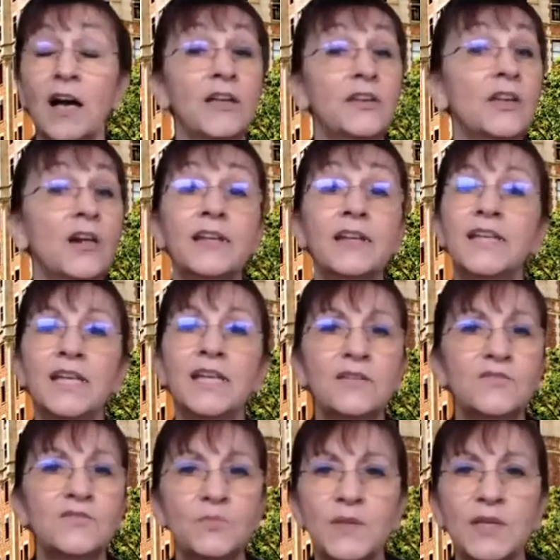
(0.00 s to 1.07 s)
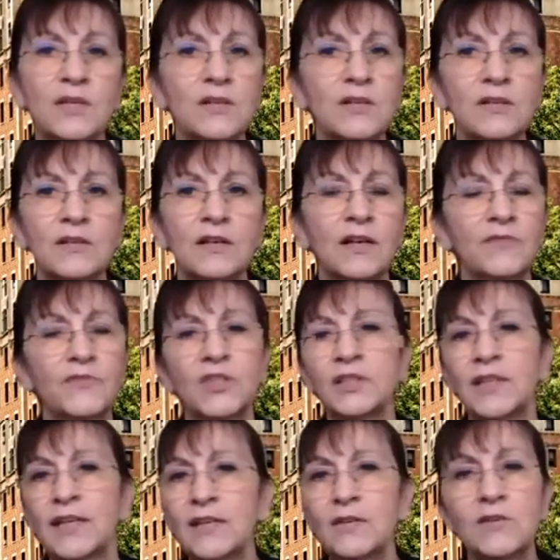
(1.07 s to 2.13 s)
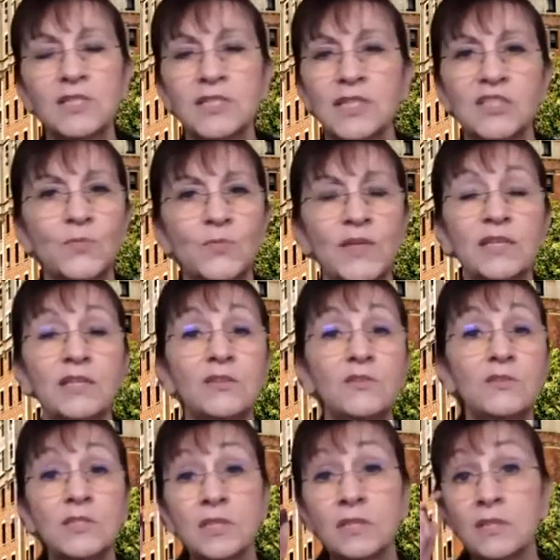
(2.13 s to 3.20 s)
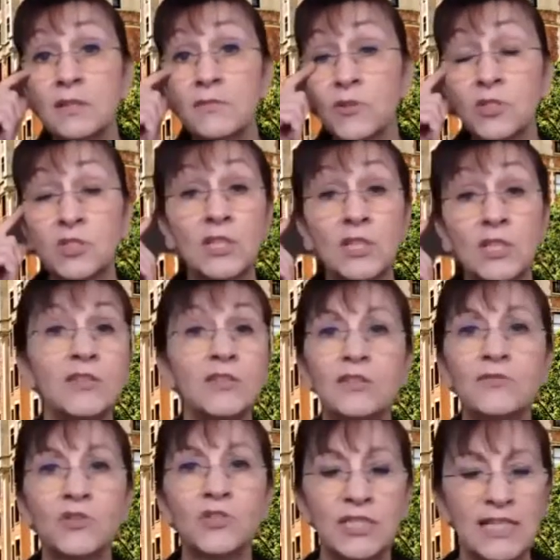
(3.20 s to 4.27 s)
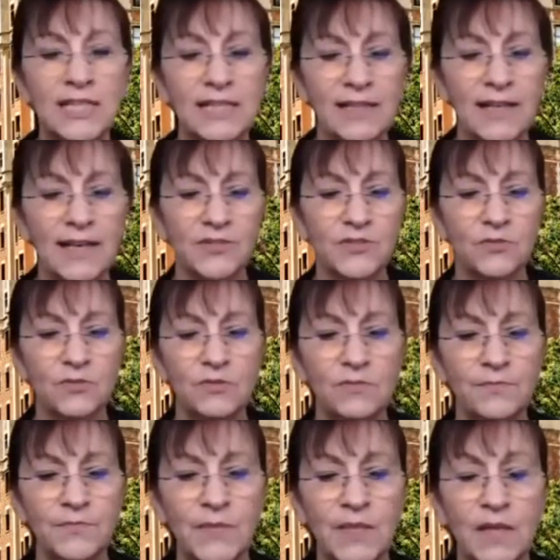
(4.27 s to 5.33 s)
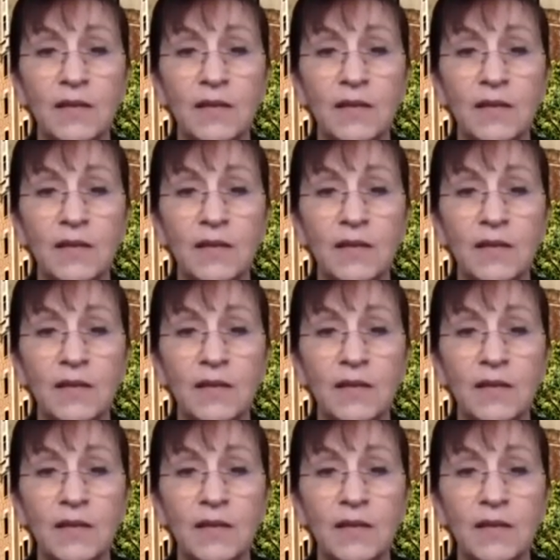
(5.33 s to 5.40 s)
a non-native speaker of the language that's being used in the university classroom,